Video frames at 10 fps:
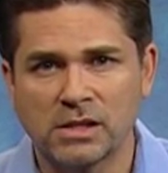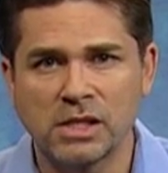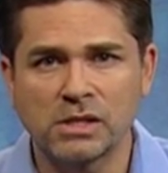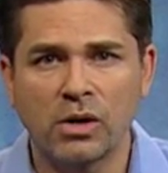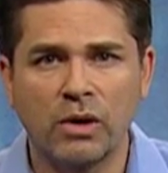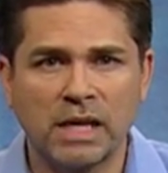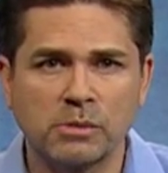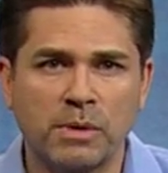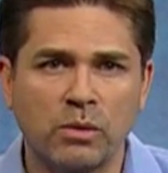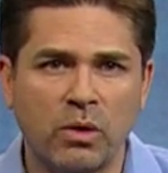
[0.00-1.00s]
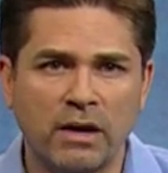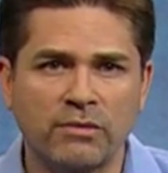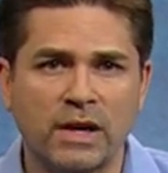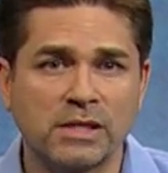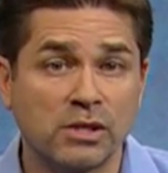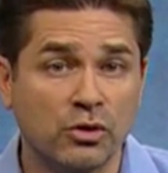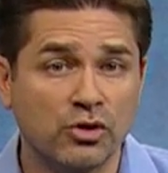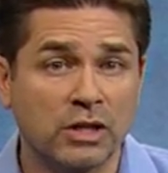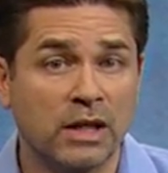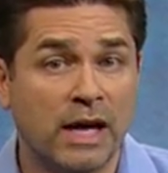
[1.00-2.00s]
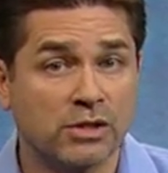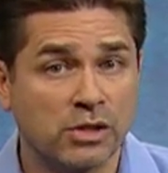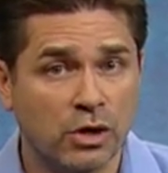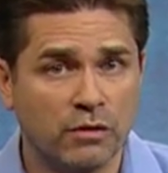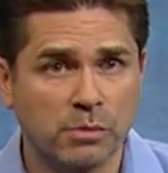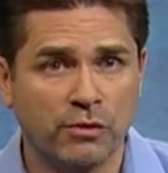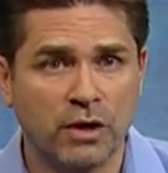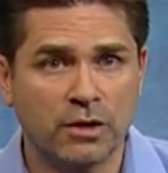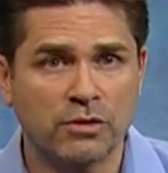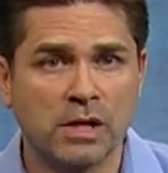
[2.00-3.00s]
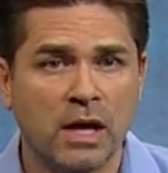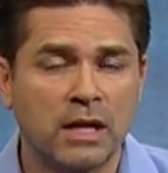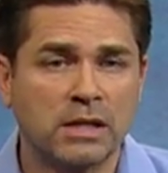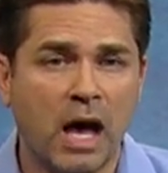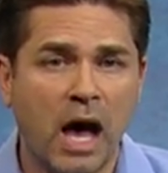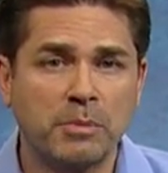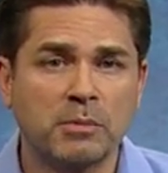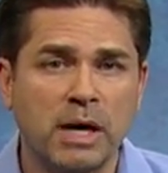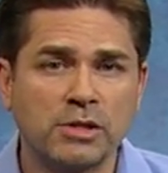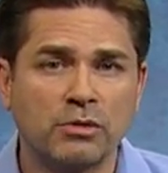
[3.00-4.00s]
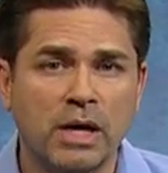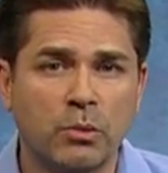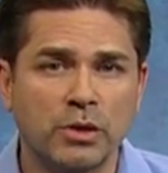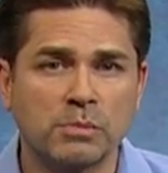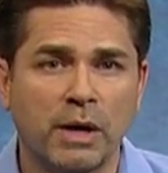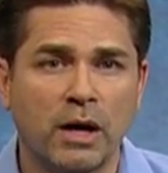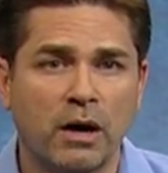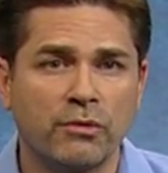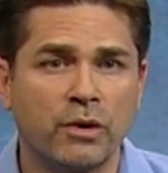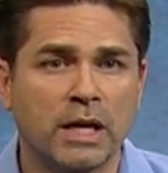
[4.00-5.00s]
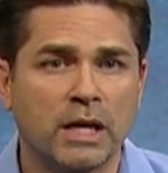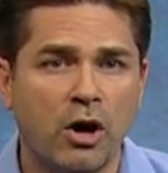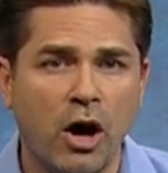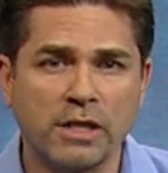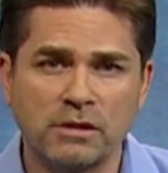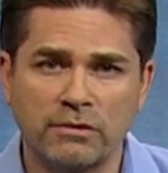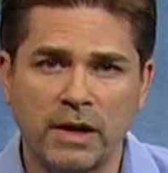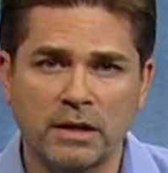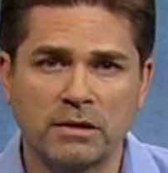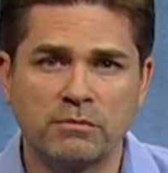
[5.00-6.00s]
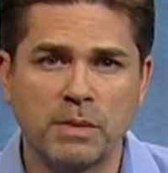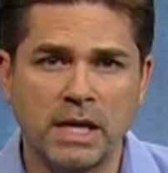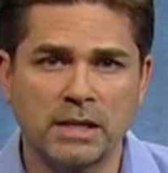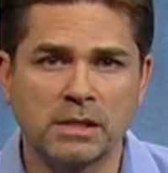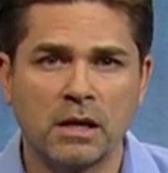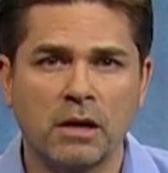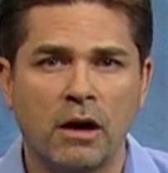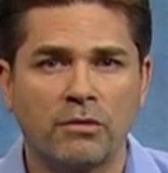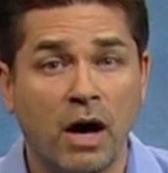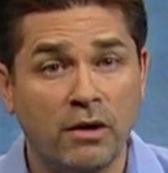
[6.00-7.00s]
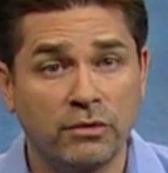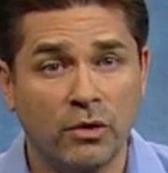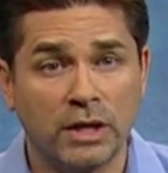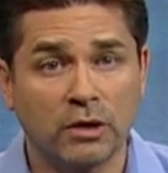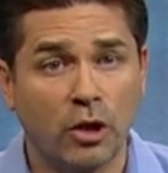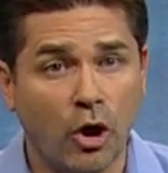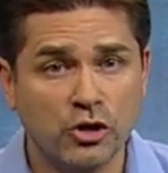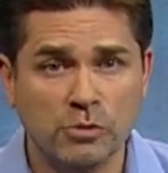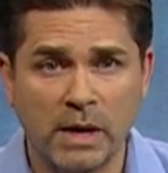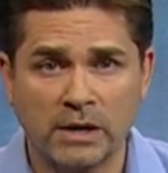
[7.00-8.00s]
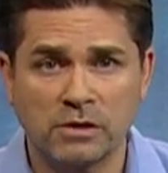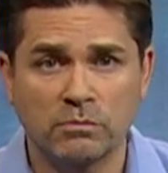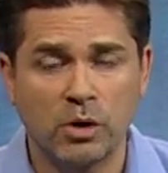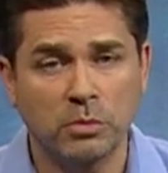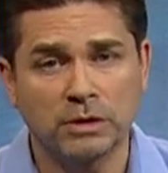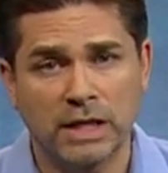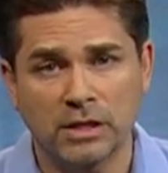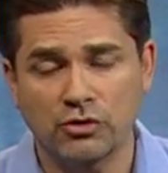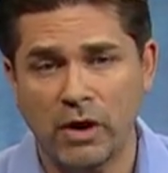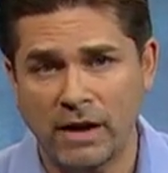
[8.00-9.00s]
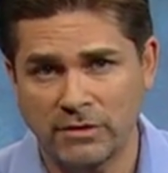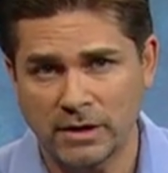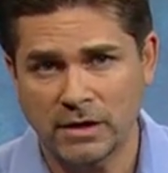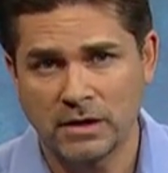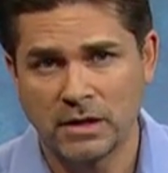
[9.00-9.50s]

Cisco SP Wi-Fi solution allows service providers to optimize their networks by offering a cost-effective means of offloading large amounts of mobile data traffic.